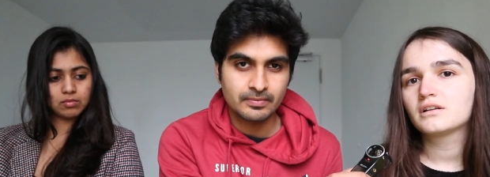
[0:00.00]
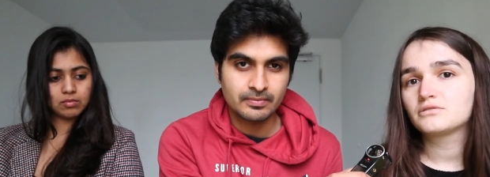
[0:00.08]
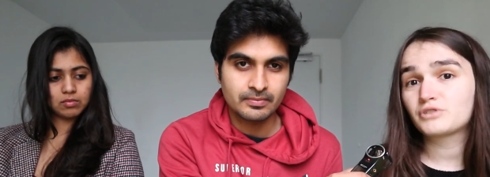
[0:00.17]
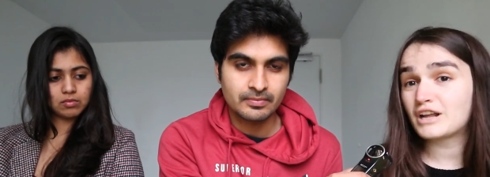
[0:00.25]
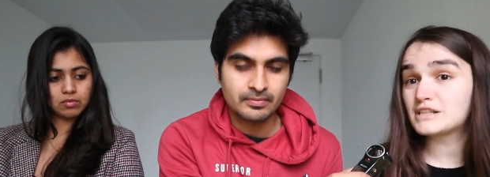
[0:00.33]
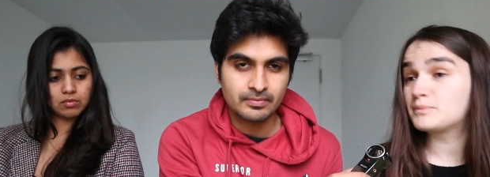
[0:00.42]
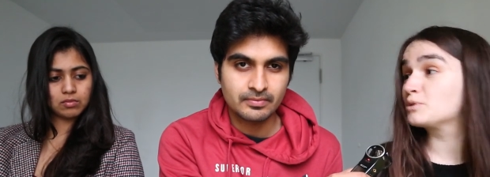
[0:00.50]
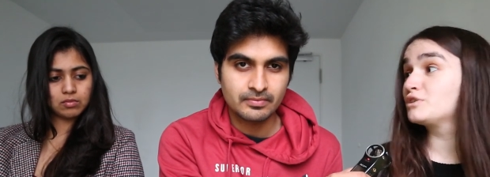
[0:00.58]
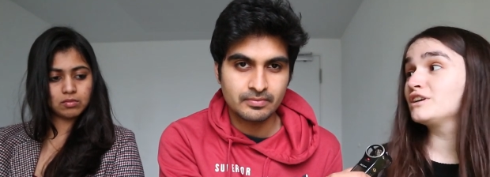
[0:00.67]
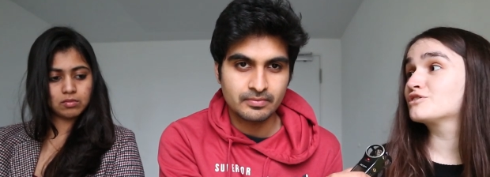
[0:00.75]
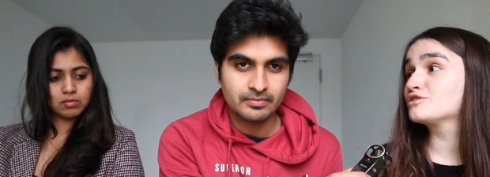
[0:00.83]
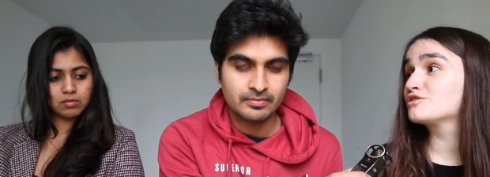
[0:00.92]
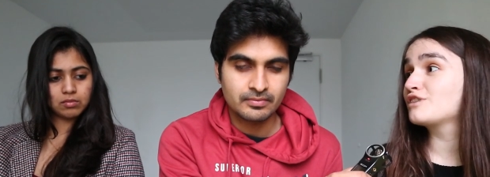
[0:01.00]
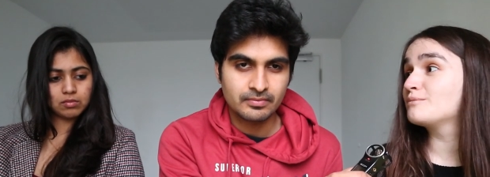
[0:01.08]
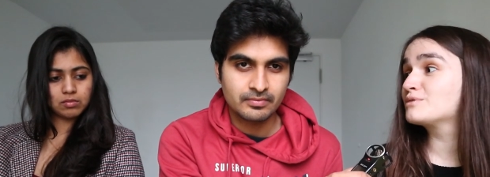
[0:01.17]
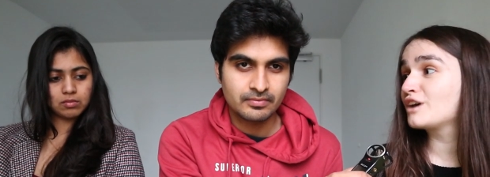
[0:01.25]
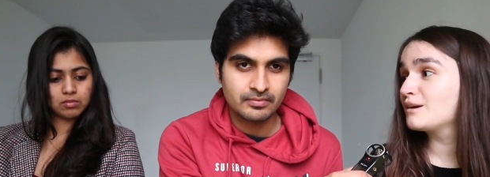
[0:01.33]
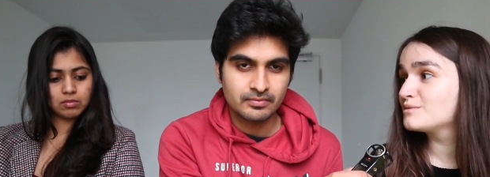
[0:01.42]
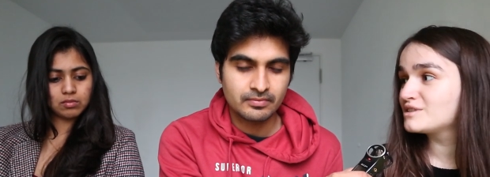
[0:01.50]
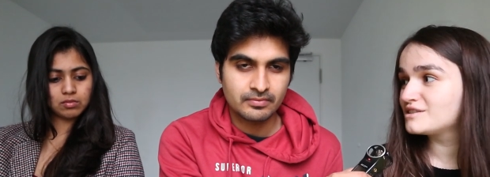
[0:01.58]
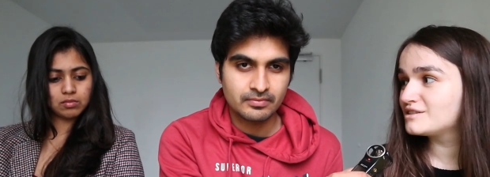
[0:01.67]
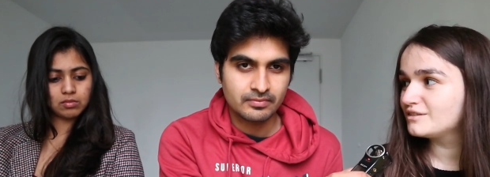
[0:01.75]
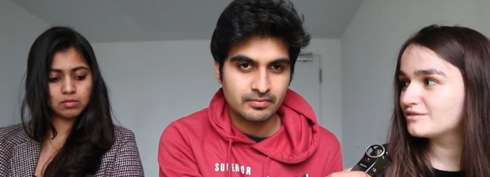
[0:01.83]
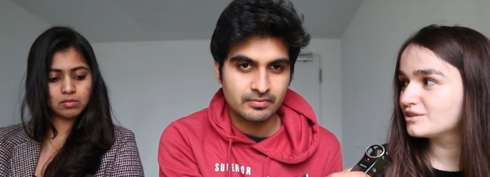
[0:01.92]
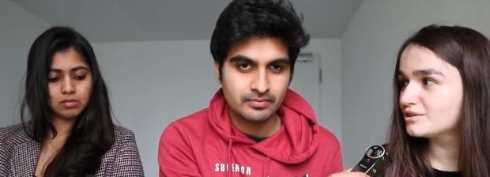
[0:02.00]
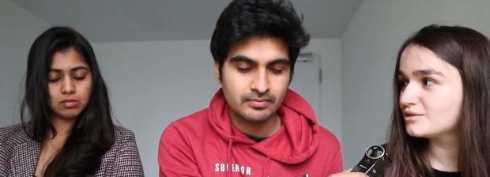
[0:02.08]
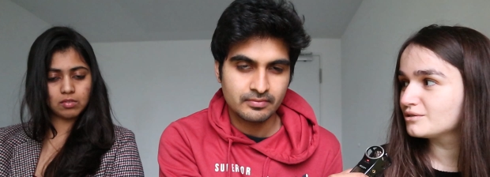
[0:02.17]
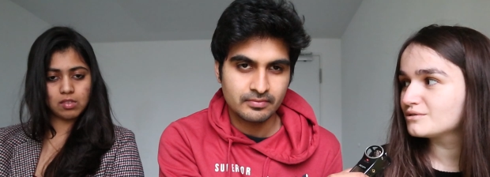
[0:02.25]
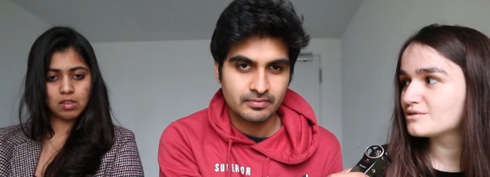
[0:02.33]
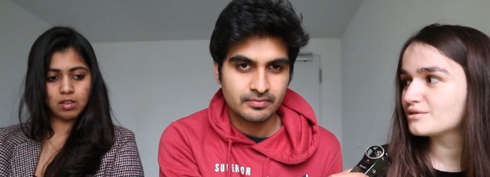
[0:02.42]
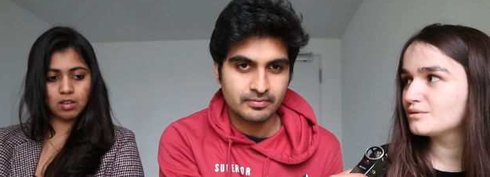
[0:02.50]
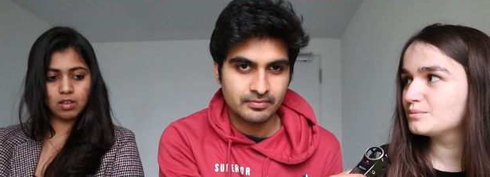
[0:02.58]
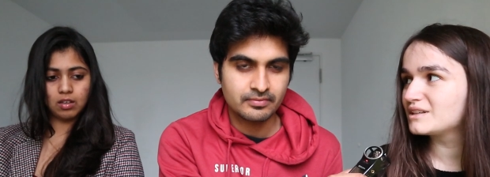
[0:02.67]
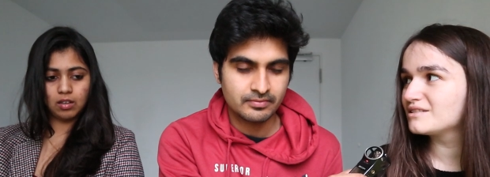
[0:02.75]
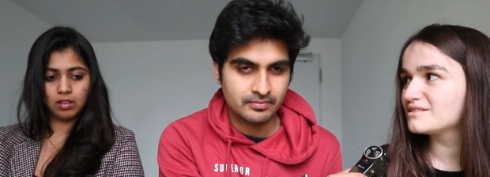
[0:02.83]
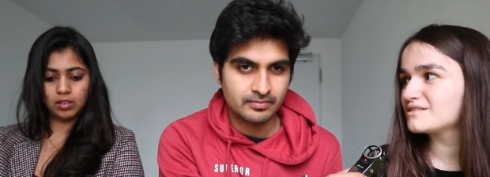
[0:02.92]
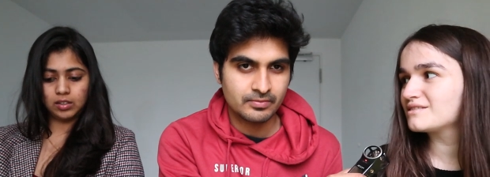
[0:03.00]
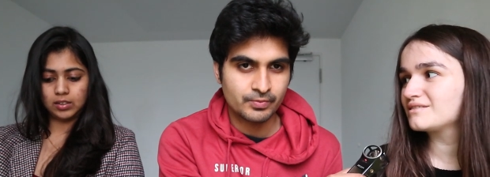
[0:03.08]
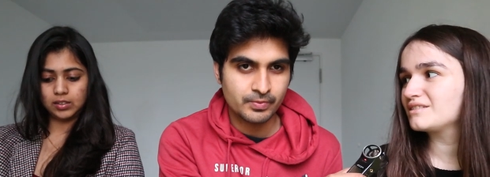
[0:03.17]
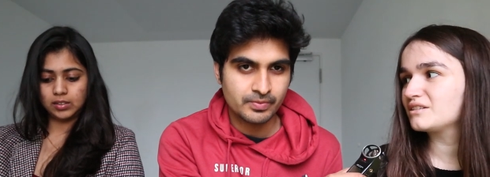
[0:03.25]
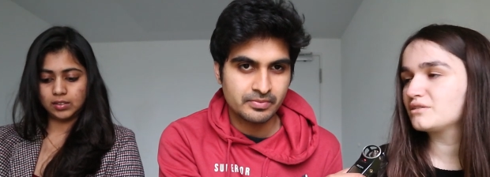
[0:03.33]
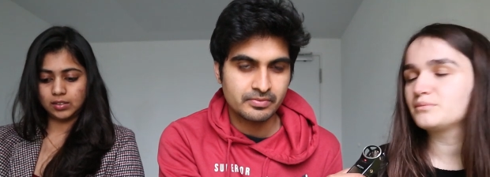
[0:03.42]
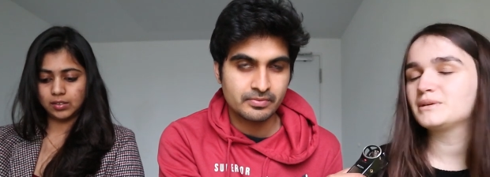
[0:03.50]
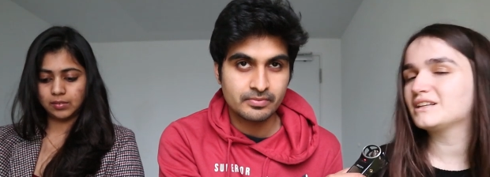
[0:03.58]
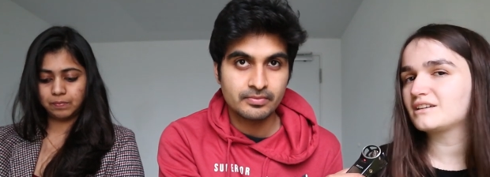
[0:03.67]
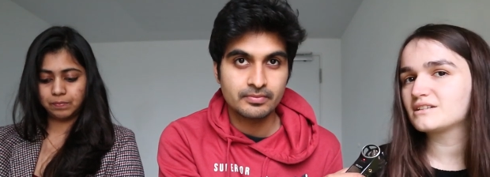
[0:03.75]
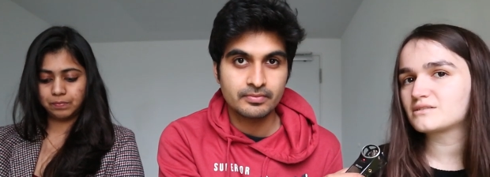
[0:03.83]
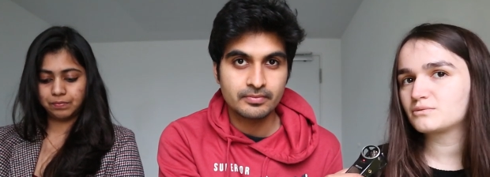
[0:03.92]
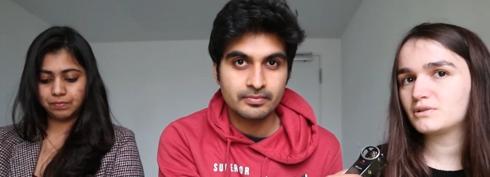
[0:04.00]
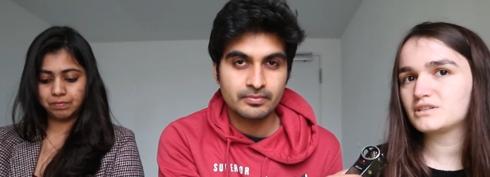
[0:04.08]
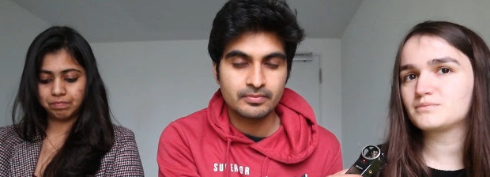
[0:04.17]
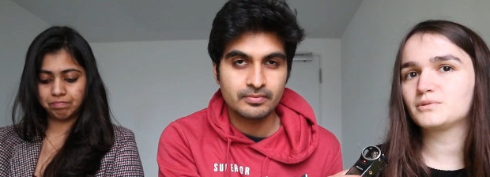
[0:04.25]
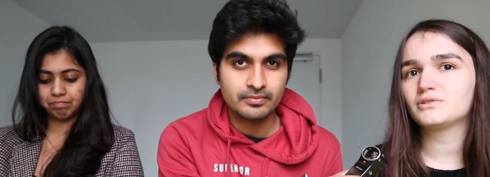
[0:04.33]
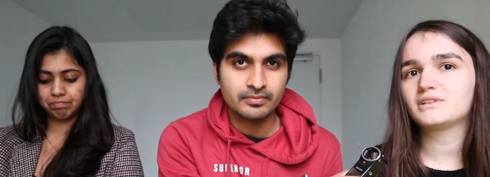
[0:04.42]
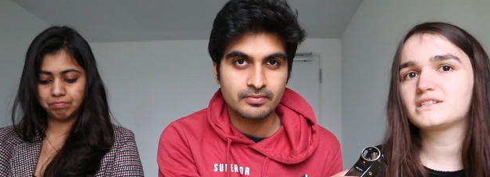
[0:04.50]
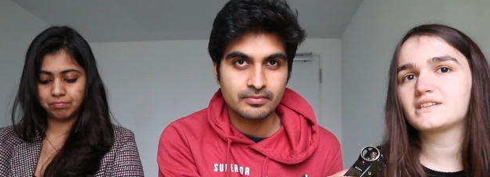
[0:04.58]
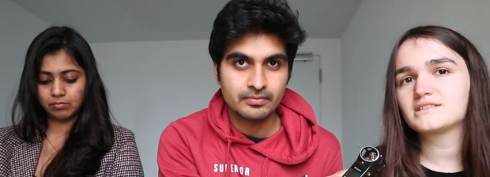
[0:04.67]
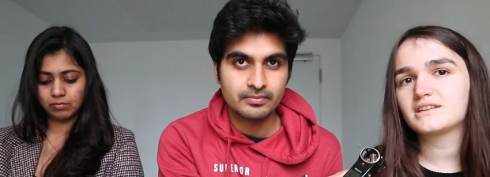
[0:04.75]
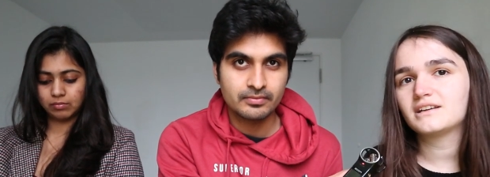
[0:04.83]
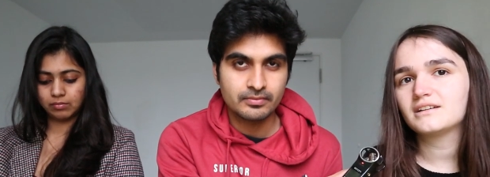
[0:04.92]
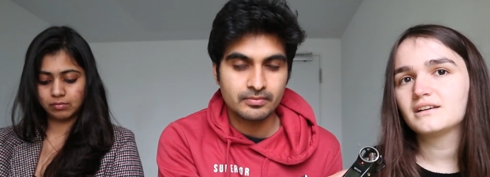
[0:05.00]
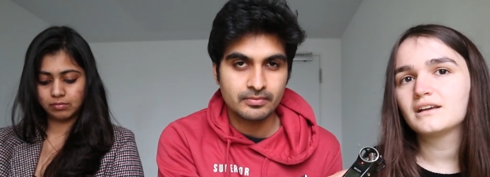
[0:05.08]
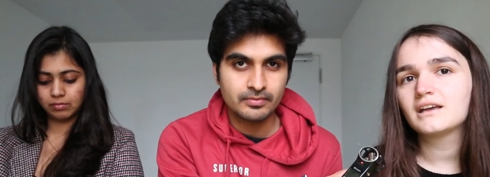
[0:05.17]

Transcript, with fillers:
Speaker 1: Transportation sometimes is different also, because you know, Albania is quite small, as I said.